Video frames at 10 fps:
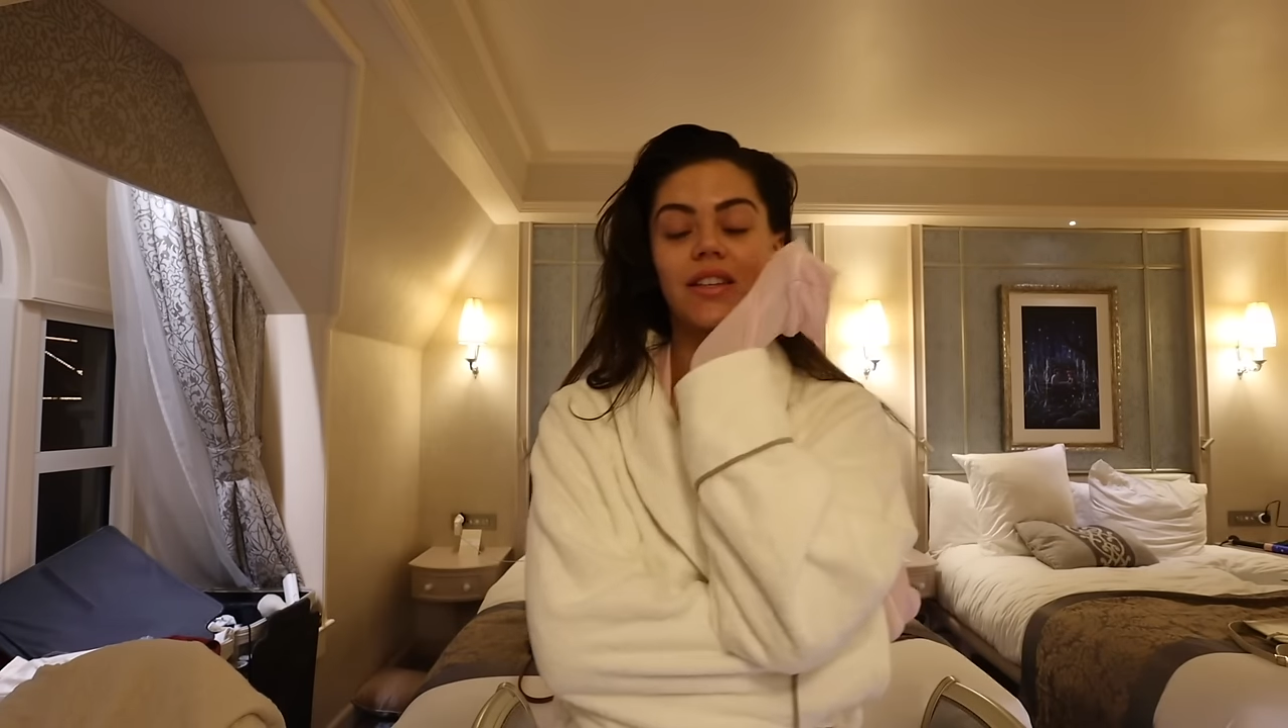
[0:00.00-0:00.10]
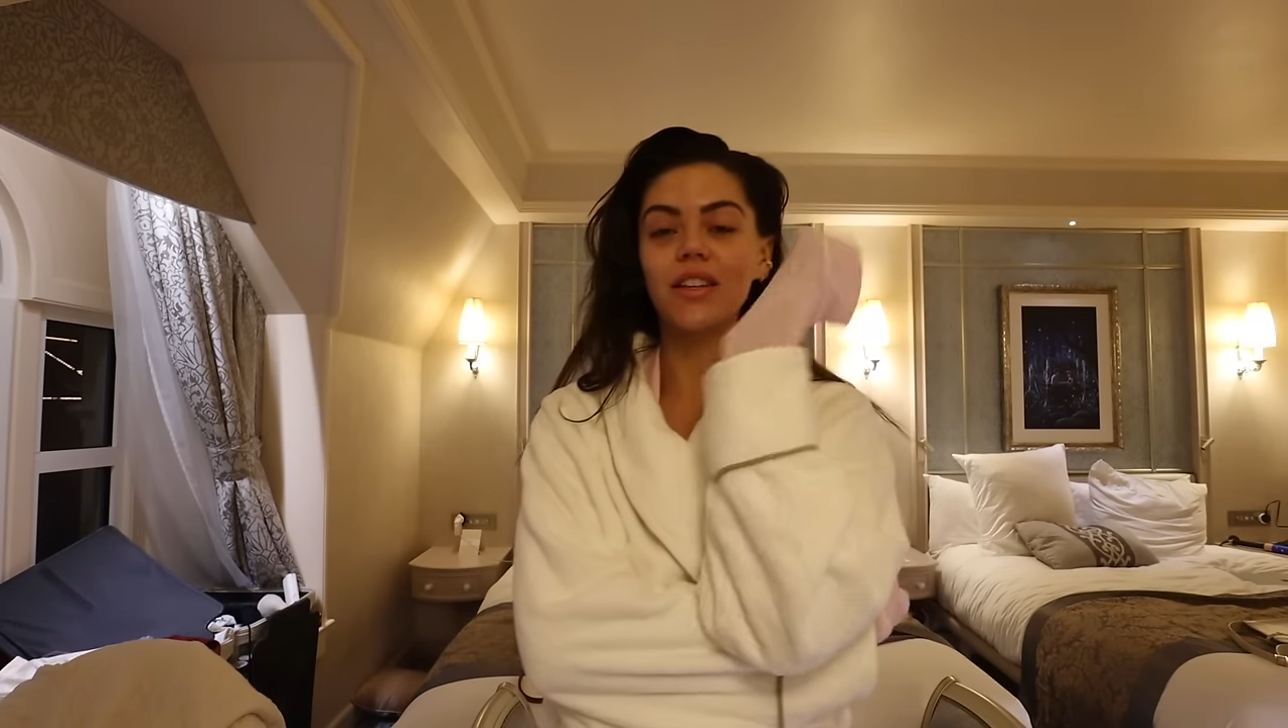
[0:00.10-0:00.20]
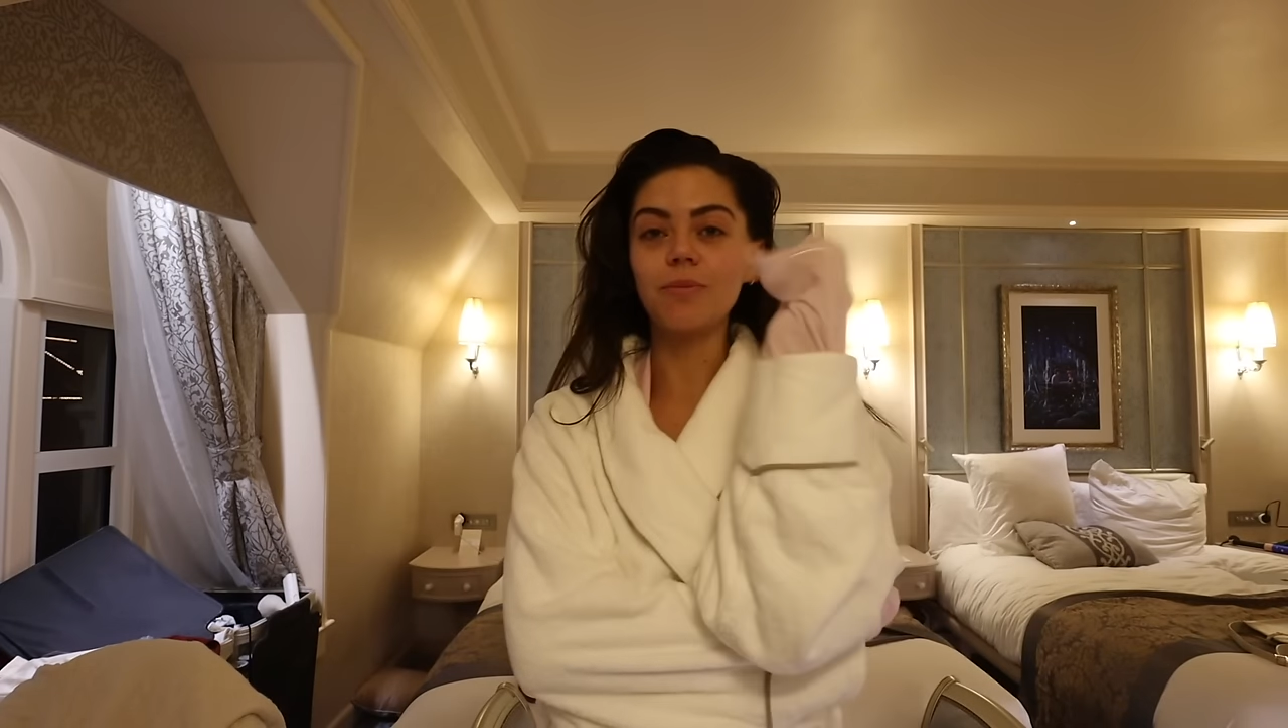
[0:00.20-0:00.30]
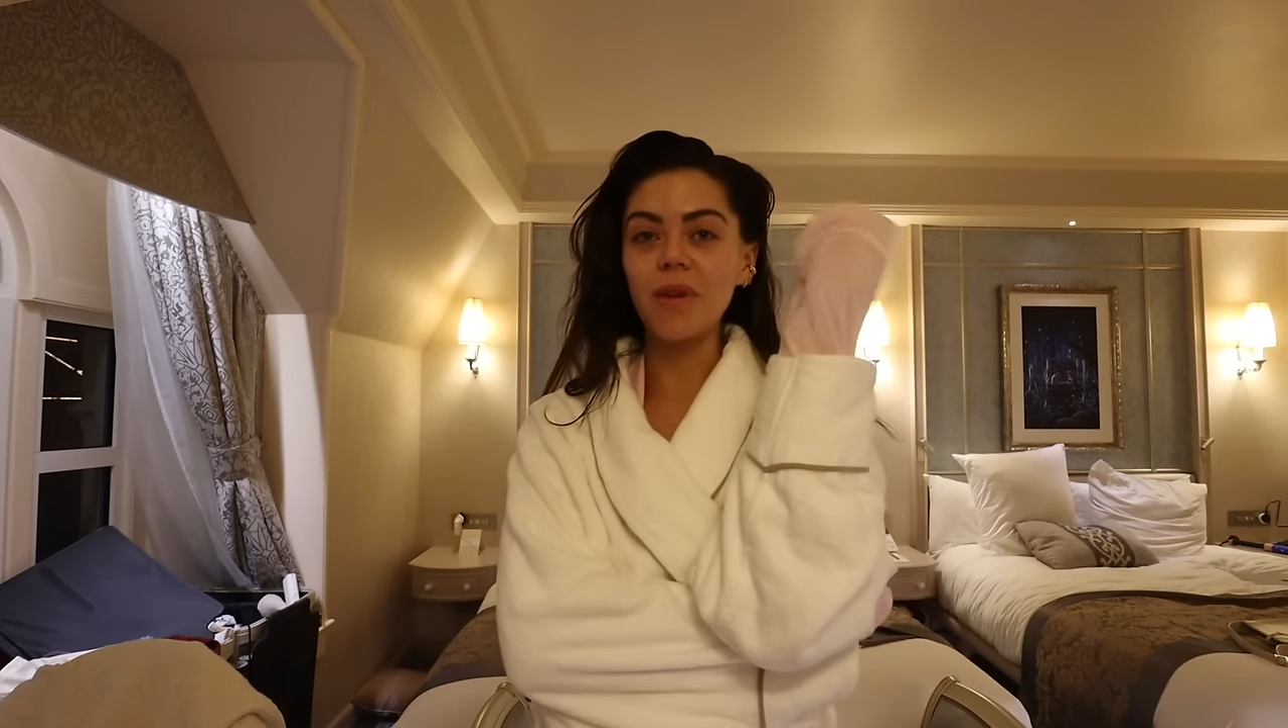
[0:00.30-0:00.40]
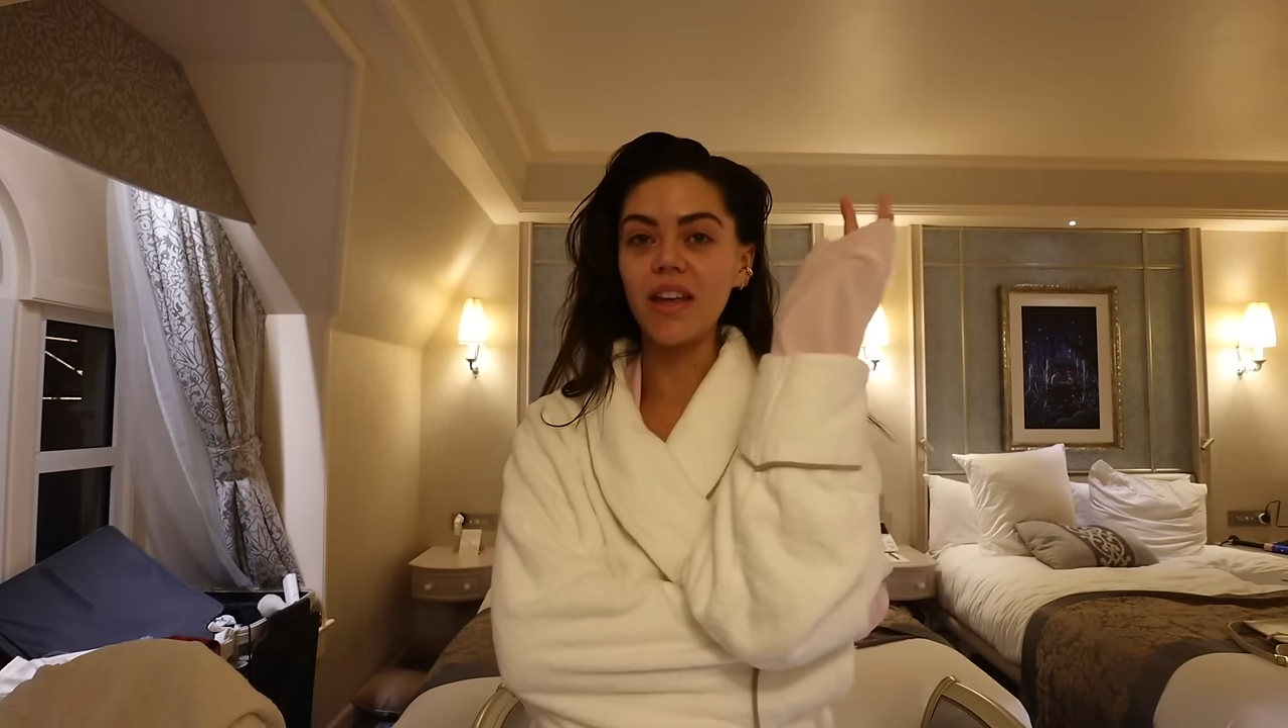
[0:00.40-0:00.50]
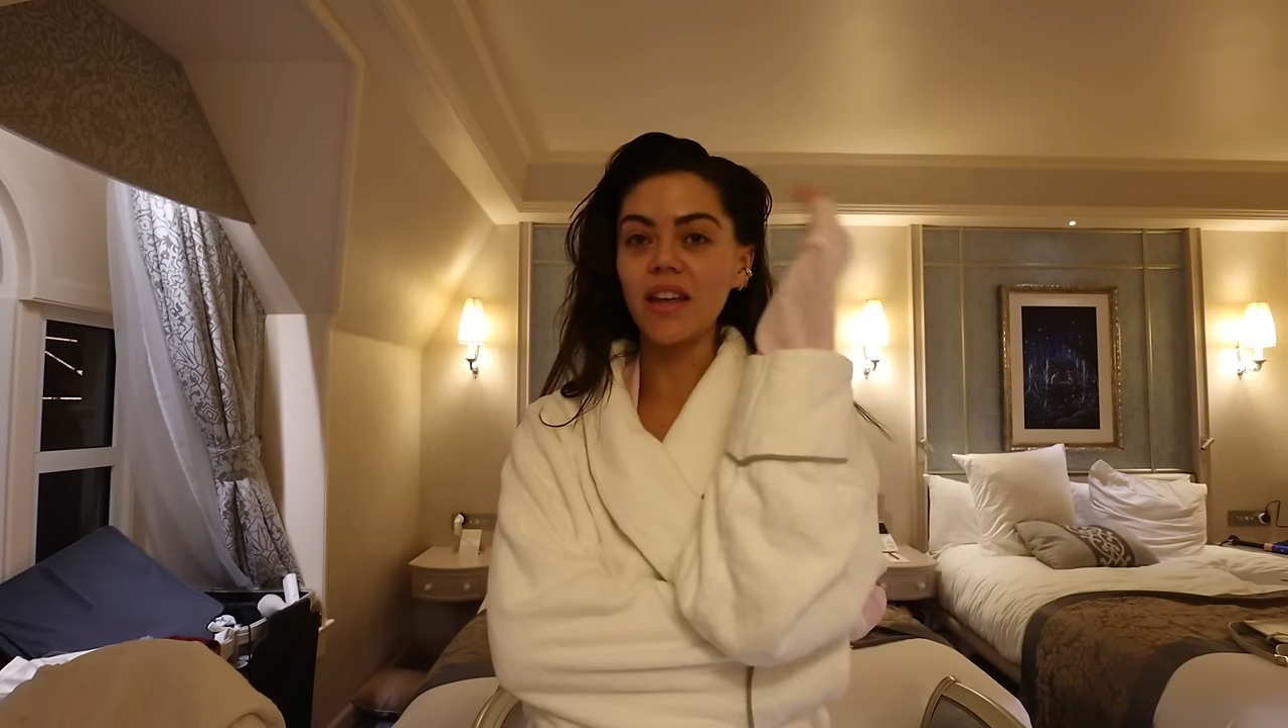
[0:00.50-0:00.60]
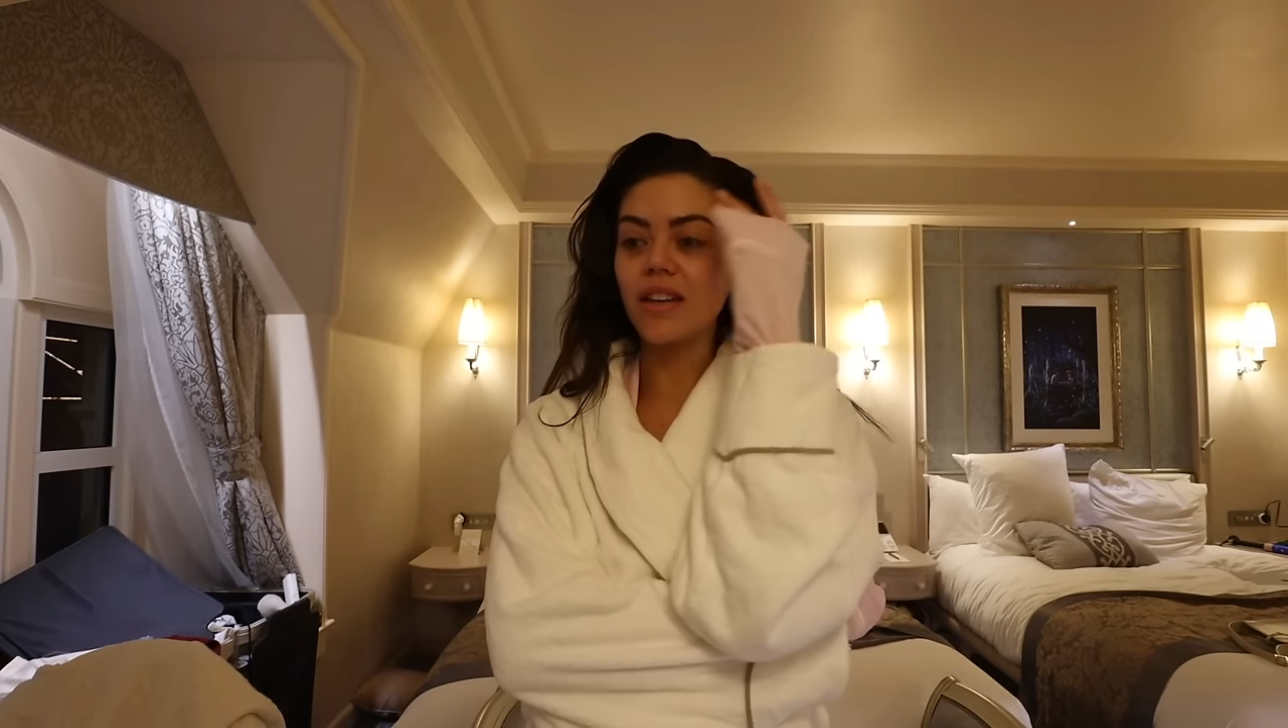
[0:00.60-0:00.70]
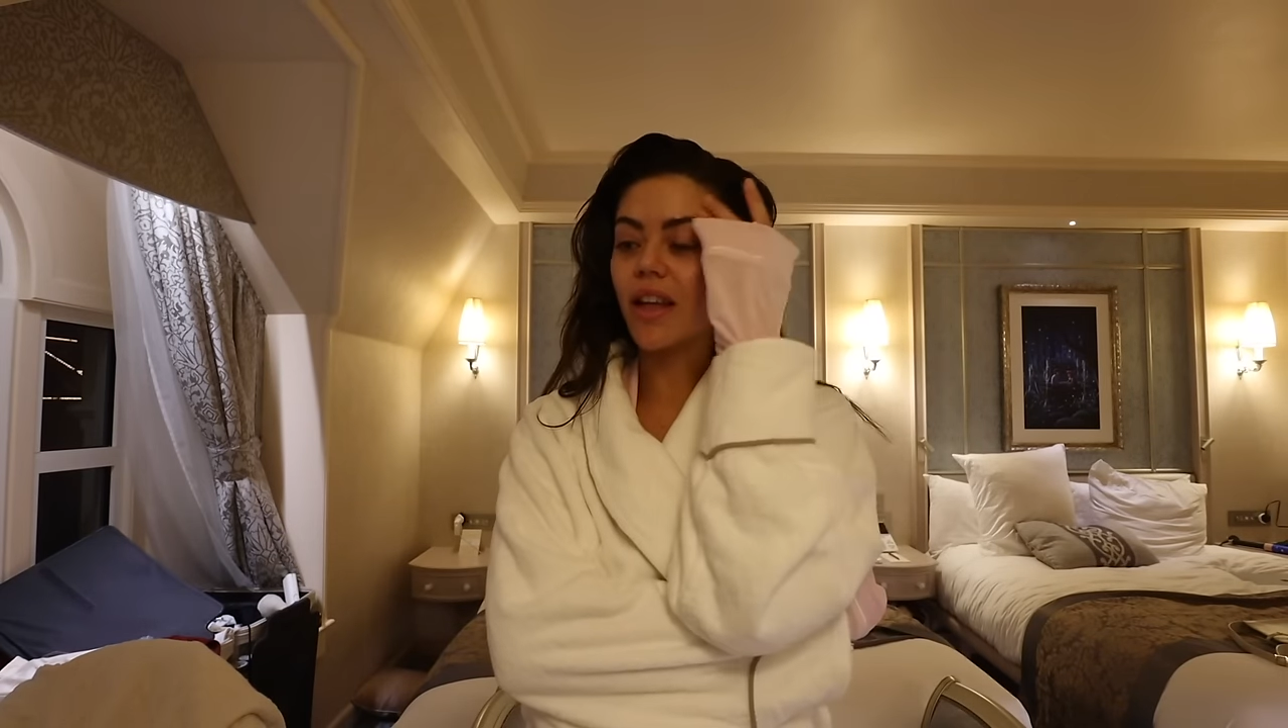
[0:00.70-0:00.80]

has been